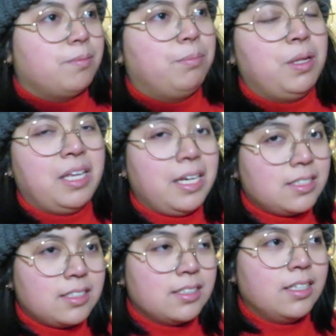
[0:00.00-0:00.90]

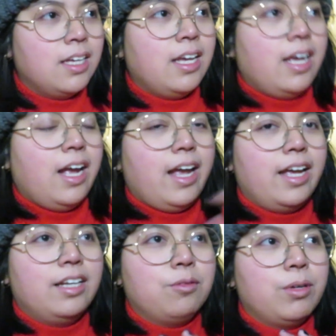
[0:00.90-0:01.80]
place
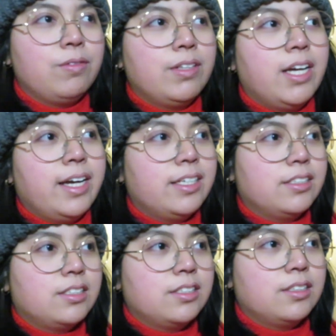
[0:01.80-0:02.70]
and one of
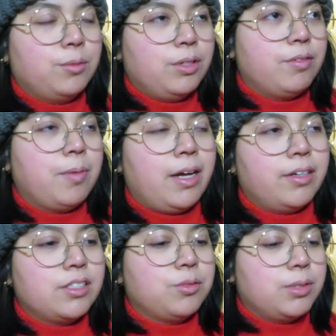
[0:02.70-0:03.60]
the
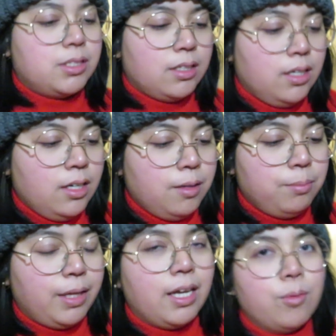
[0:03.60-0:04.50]
pirates was
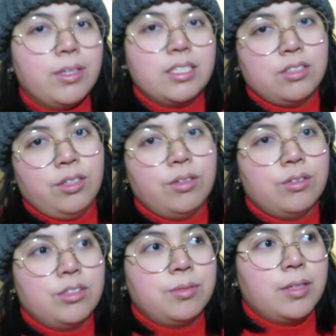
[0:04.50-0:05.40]
playing with his
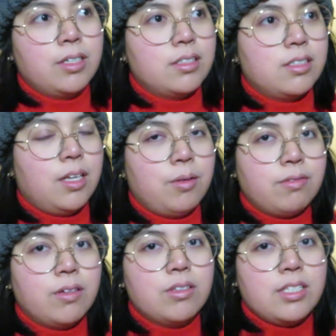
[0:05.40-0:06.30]
toes because they were
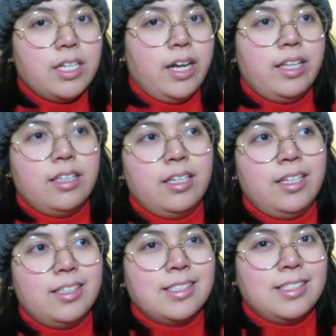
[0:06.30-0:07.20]
frozen and
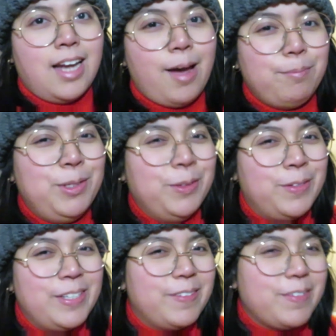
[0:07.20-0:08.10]
he snapped
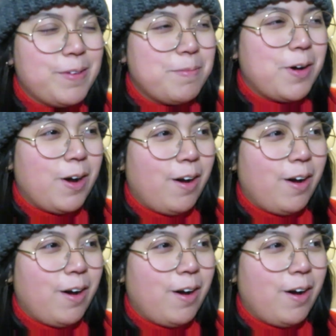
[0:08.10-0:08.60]
one of them